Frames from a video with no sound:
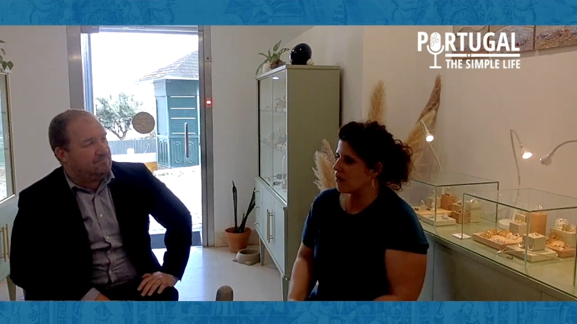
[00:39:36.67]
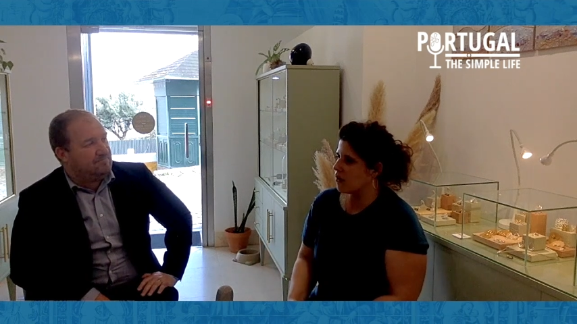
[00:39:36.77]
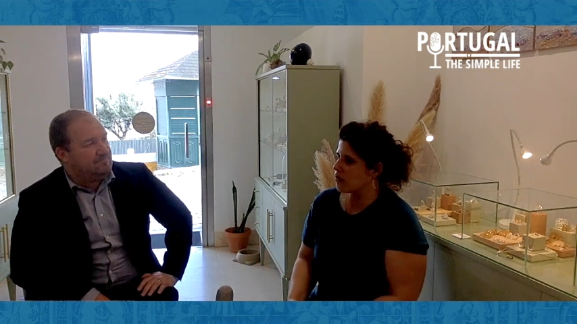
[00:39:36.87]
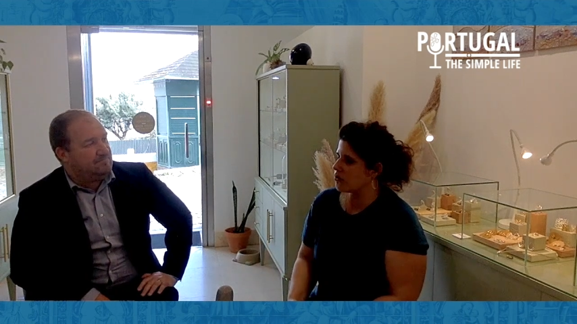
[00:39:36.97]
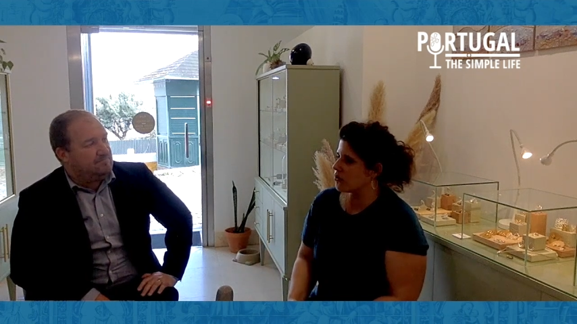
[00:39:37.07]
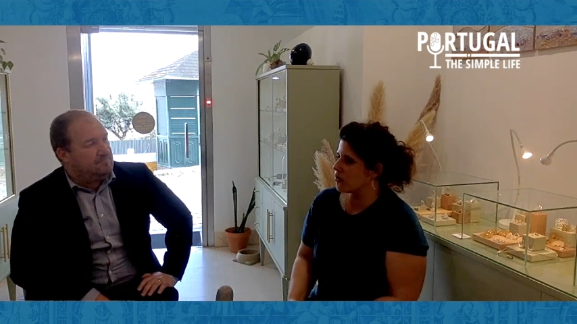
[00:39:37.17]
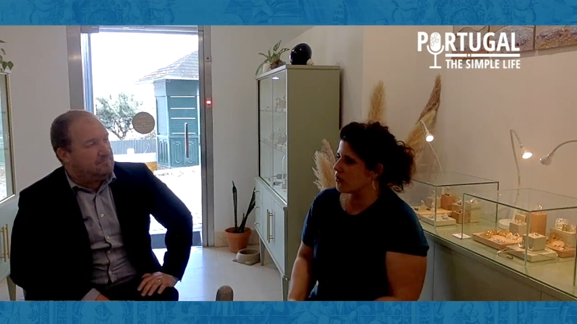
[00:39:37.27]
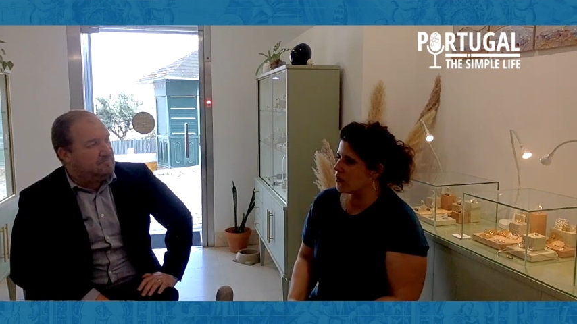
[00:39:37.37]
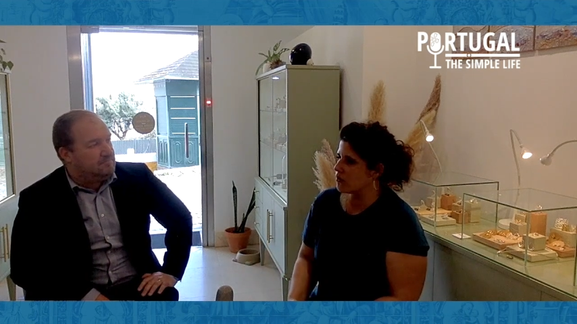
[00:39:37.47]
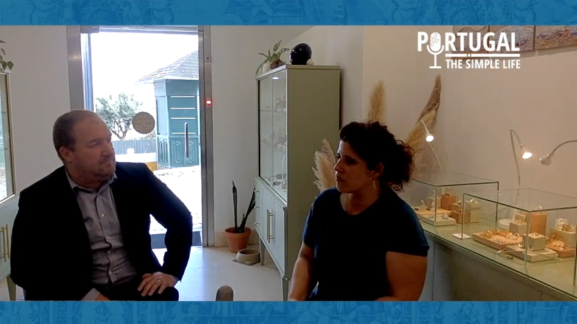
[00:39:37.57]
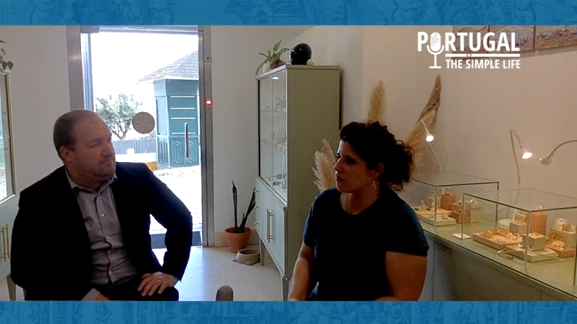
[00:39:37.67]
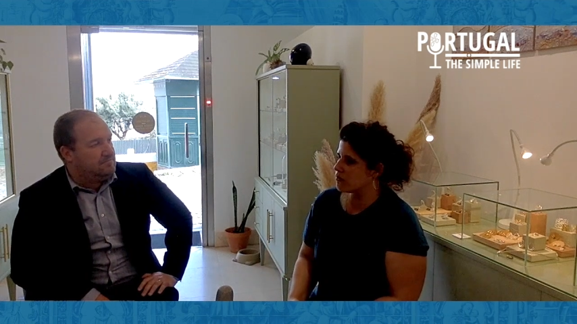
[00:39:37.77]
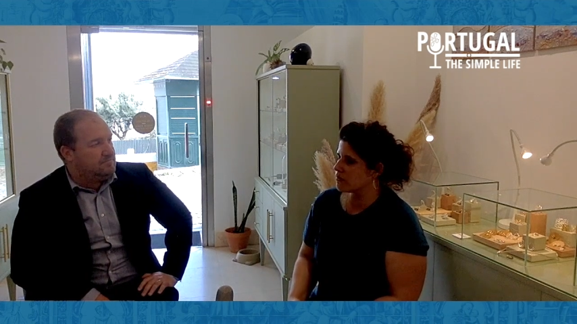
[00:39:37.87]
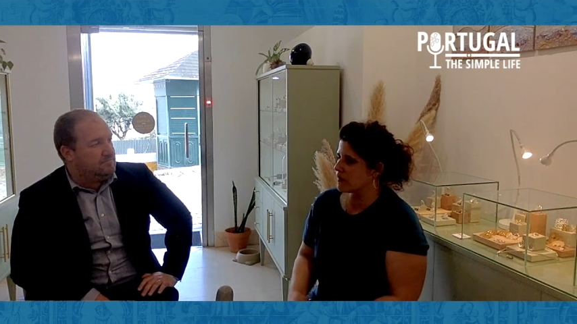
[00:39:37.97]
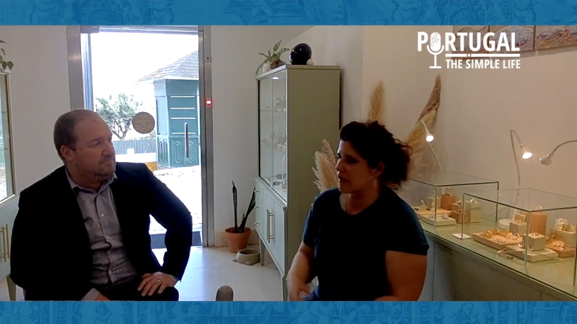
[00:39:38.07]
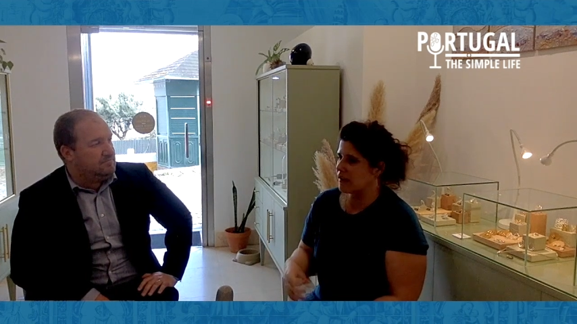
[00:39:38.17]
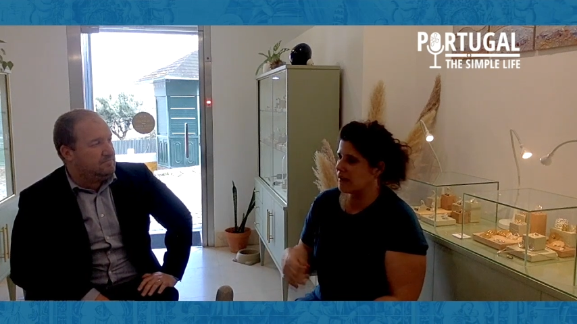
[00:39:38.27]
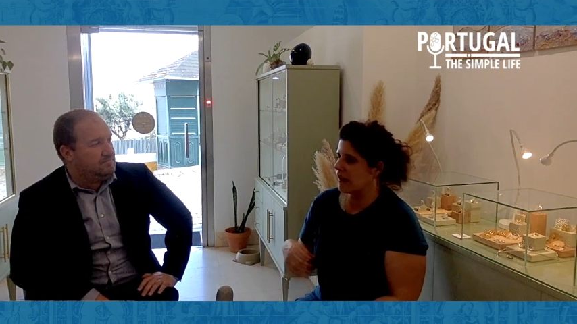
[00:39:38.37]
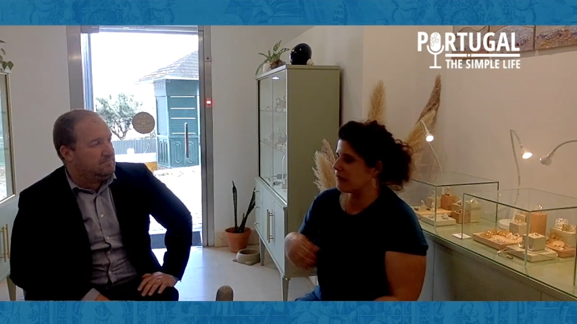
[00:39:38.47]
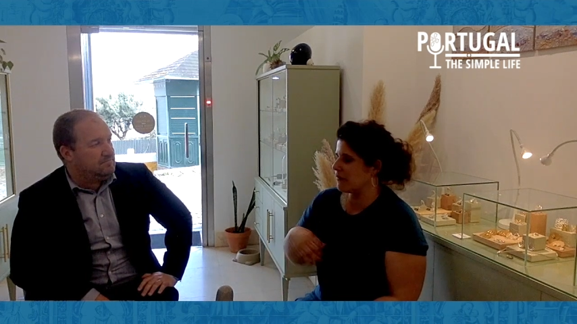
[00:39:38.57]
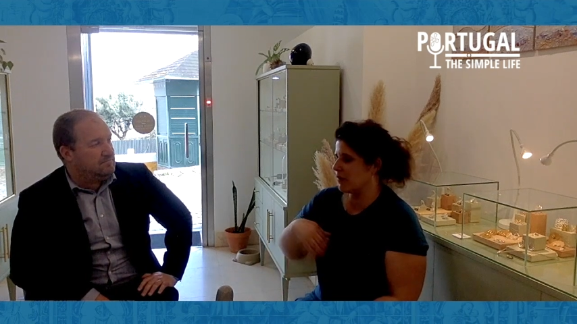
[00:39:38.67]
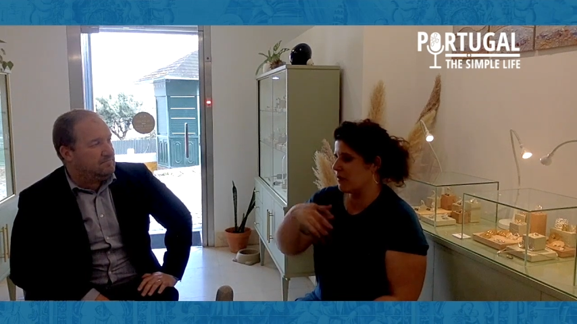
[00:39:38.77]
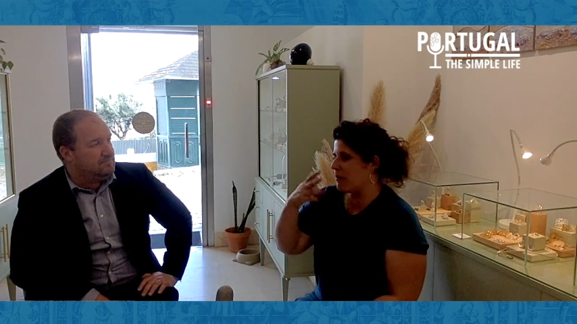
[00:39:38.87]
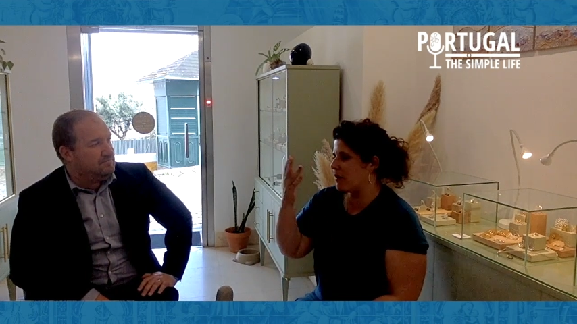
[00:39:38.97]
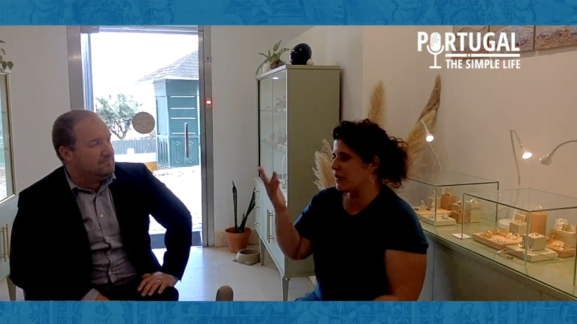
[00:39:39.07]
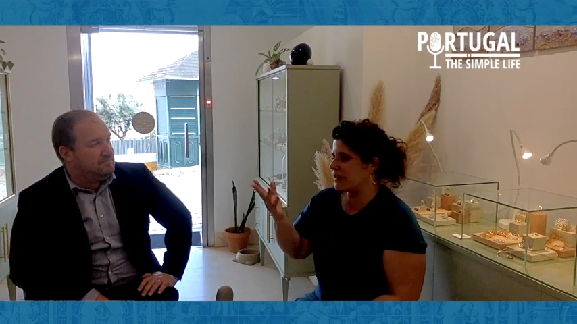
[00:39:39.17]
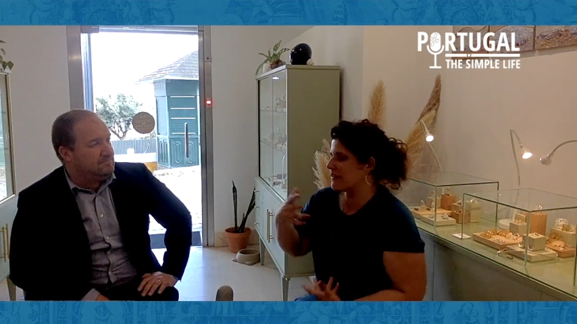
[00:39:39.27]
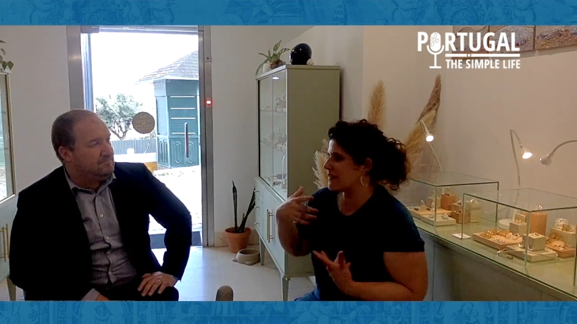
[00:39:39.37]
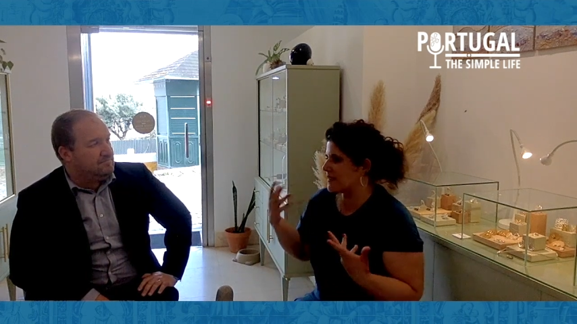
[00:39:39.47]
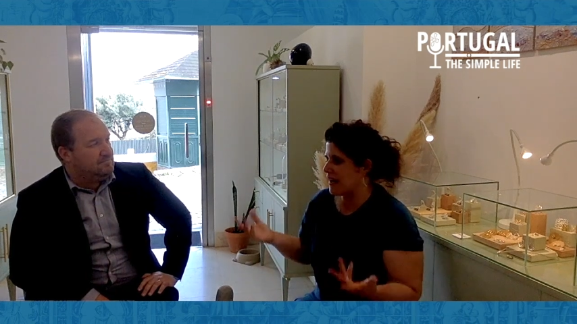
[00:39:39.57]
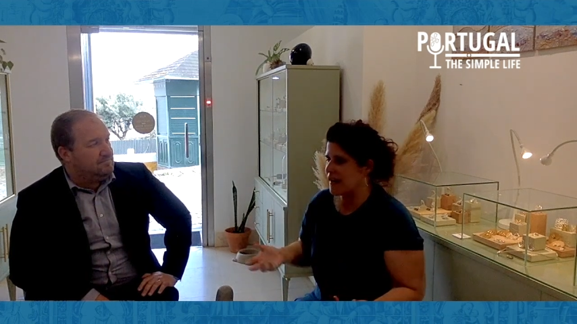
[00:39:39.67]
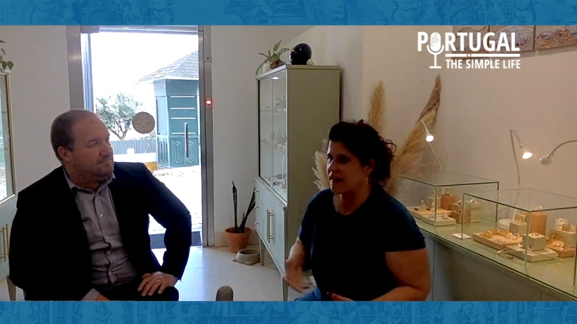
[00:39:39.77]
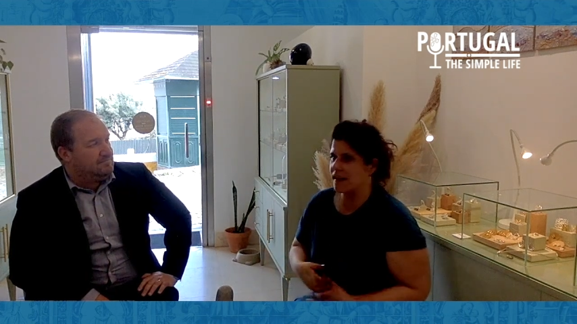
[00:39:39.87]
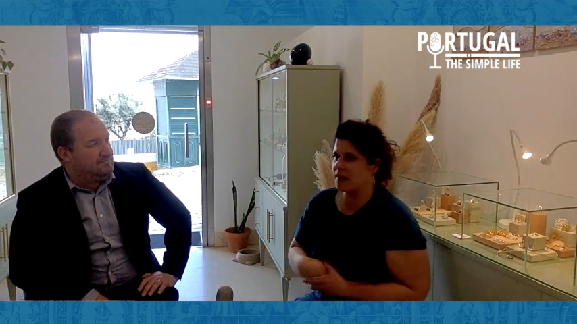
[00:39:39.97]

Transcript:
Speaker 1: Also, I'm remembering design.